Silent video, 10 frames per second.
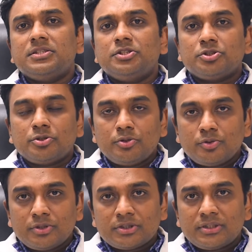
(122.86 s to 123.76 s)
thing you should
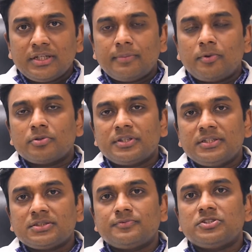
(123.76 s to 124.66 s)
do is think about
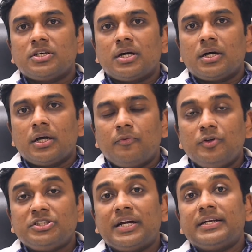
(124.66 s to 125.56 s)
things
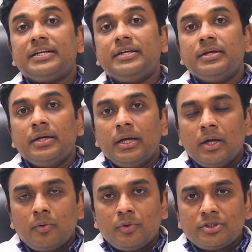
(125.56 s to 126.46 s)
which
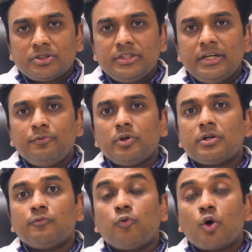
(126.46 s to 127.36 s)
gave you a
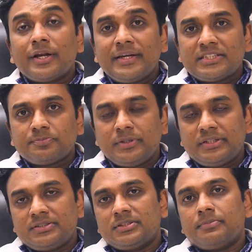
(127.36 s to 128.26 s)
rewarding
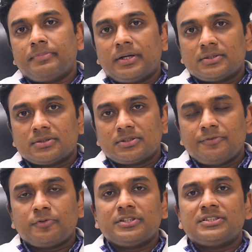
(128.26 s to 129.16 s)
experience in the past.
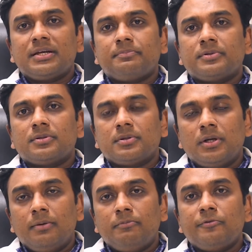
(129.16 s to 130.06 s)
Say for example,
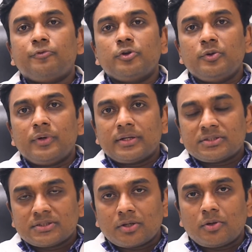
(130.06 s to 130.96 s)
before you were
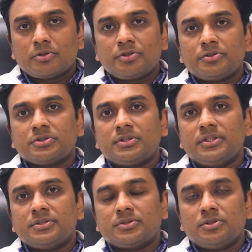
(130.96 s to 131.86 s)
stuck onto your
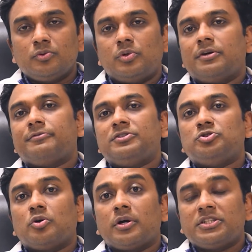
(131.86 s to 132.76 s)
screens, you would have
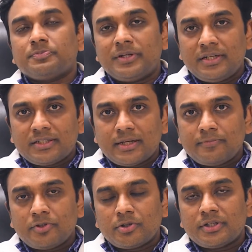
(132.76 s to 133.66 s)
enjoyed spending time
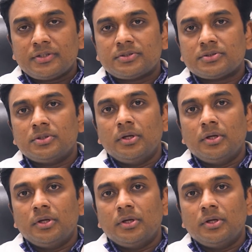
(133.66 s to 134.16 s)
with your kids